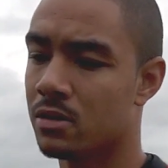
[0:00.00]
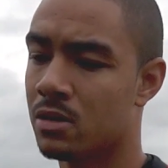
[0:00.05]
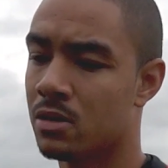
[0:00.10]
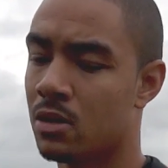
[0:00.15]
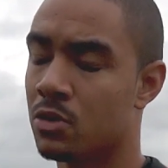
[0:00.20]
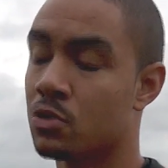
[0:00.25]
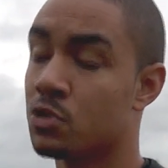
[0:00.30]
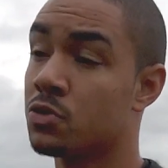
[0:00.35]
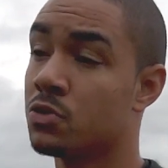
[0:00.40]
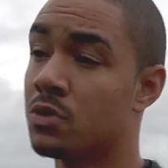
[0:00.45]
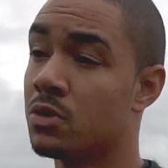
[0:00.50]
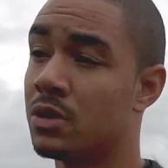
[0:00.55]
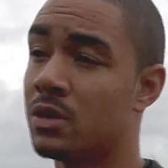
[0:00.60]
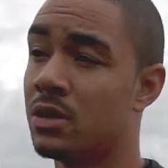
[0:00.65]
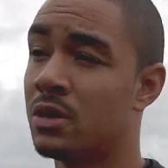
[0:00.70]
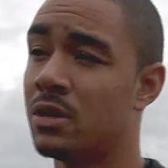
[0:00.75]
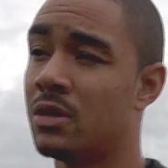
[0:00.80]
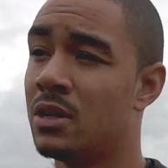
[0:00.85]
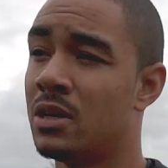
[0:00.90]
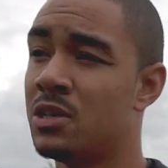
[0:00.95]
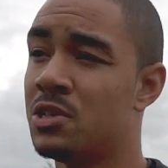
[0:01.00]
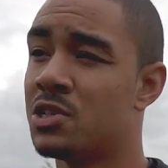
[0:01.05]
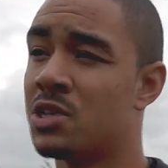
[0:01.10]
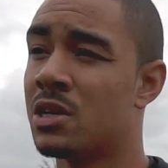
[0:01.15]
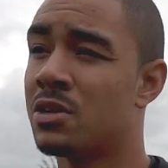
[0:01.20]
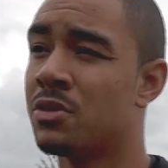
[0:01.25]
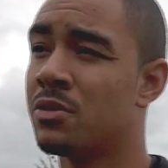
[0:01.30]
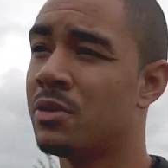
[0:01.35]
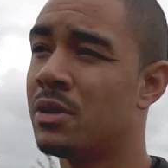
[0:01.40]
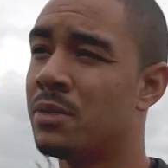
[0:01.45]
Carl Shorten in
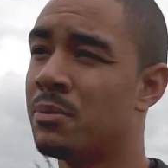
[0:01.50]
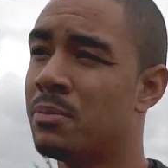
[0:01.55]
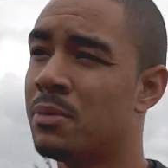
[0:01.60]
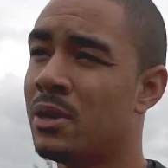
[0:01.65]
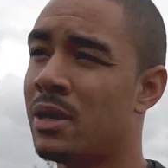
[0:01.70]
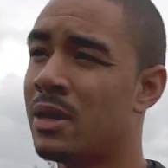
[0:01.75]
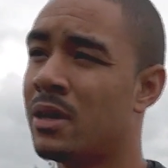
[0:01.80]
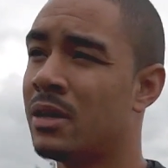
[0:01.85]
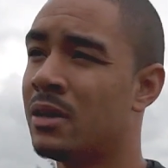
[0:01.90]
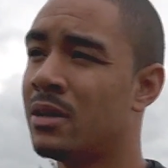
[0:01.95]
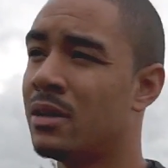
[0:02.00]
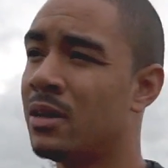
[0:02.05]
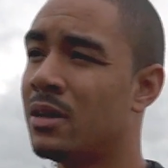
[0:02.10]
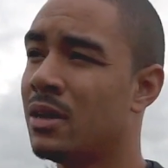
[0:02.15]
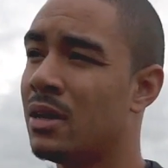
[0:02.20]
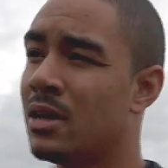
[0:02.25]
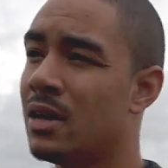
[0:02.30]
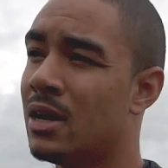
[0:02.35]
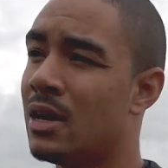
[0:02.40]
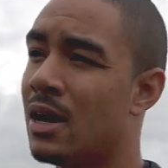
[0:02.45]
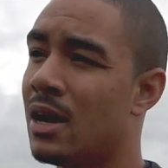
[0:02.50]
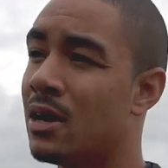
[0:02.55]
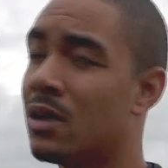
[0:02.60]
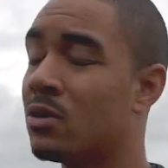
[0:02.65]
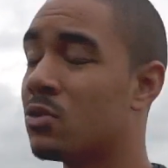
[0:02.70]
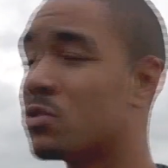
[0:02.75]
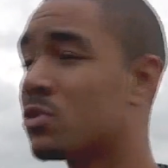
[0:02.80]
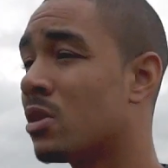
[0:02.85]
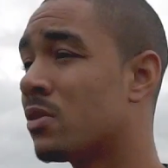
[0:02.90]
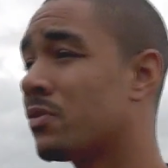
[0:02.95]
January and playing at
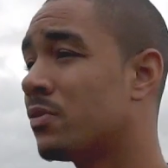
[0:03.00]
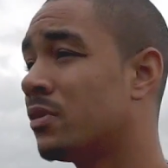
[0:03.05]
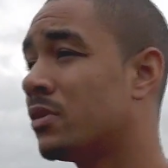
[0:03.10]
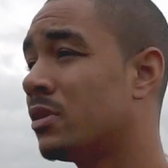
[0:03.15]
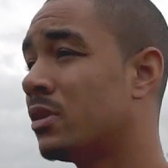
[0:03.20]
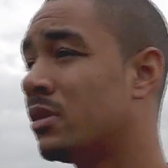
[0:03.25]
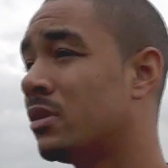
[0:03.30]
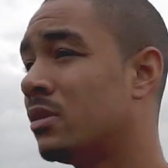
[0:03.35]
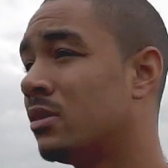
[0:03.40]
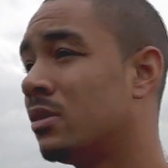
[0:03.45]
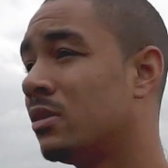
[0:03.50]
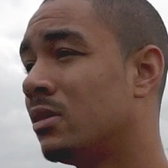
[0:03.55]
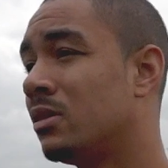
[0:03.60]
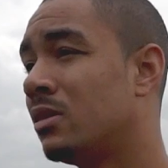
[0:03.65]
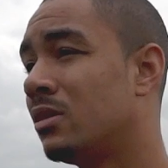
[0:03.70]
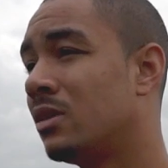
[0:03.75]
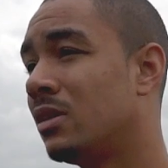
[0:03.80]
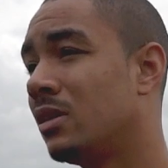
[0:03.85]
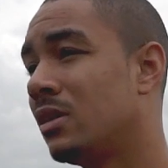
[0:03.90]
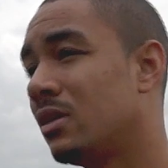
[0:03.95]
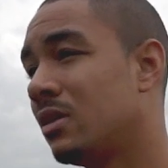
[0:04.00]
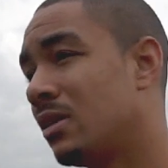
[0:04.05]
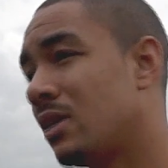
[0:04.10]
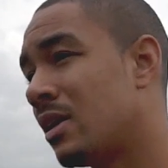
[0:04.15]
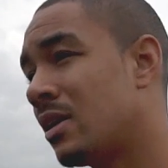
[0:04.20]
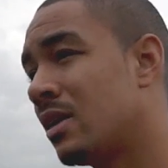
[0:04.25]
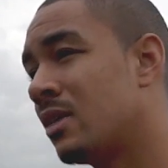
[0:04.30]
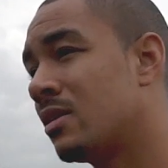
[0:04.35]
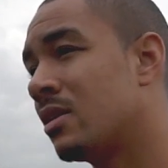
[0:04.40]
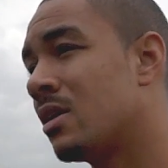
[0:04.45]
Old Trafford at
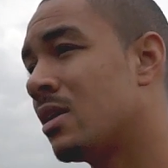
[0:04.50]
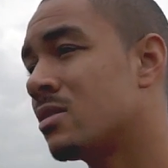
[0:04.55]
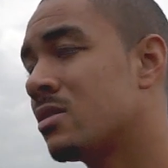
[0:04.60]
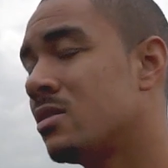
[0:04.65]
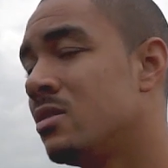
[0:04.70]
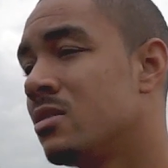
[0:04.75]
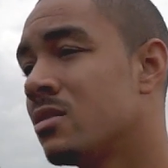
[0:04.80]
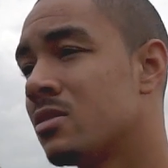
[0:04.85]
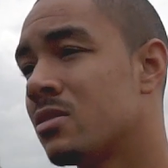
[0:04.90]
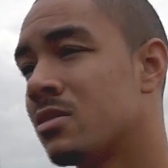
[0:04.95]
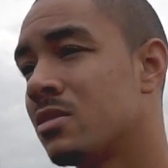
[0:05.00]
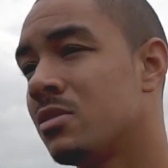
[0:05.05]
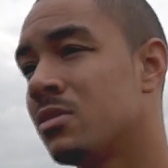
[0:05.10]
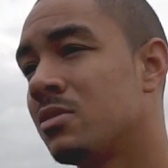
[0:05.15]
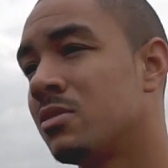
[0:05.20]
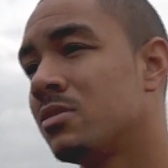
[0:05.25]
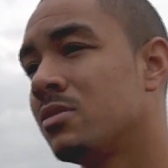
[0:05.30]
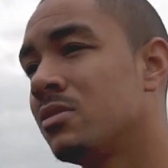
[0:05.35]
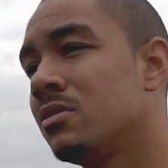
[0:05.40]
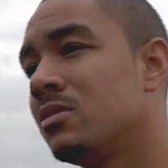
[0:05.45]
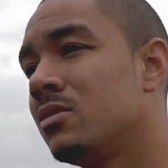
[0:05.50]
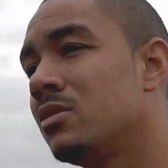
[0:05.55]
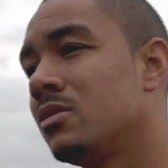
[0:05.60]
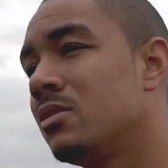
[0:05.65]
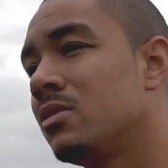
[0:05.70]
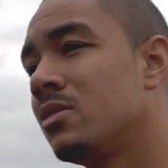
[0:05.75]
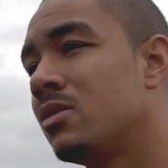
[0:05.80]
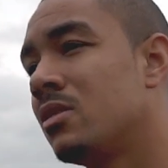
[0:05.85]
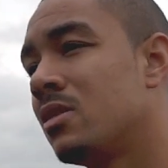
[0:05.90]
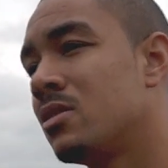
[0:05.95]
the end of that season, so
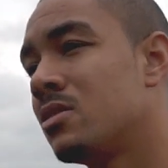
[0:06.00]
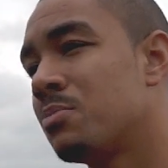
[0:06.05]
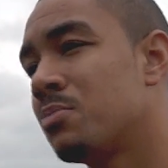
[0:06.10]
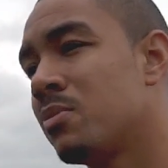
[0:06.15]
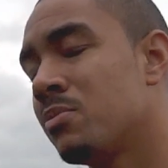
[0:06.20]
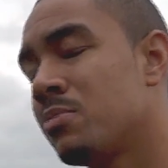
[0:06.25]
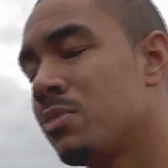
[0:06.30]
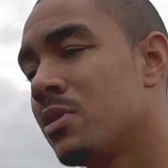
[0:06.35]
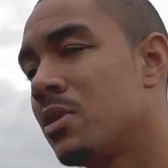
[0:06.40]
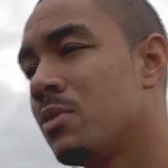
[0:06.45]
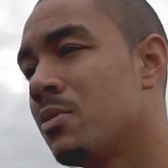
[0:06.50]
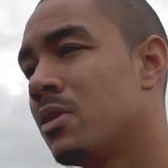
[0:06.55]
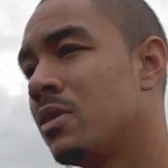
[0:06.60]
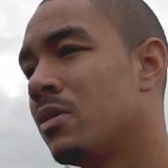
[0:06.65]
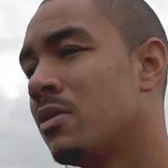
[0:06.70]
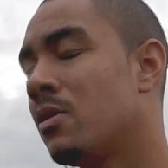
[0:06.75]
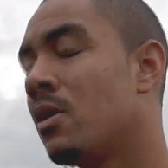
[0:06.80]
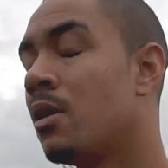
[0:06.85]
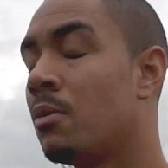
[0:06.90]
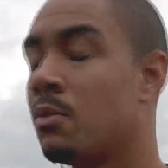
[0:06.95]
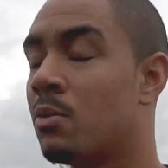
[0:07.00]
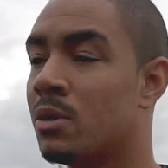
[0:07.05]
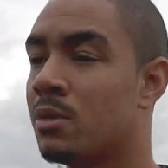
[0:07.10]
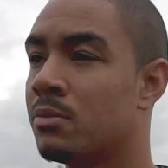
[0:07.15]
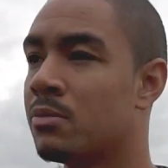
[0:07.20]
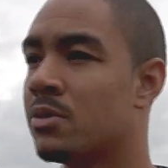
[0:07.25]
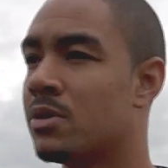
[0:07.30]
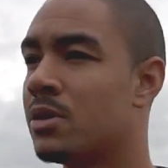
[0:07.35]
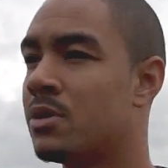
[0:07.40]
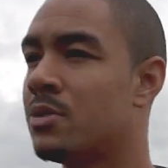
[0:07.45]
things
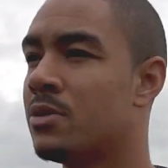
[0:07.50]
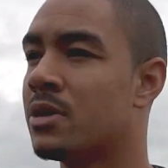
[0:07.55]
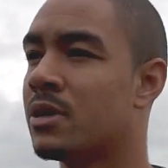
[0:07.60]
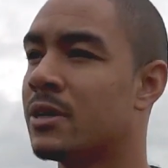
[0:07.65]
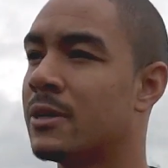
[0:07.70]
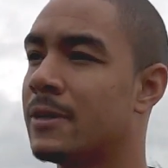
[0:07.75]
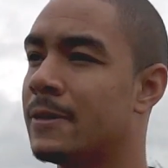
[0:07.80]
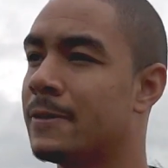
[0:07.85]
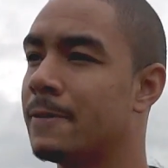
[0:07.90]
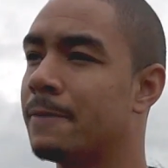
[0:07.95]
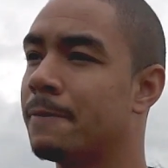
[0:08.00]
went pretty quick.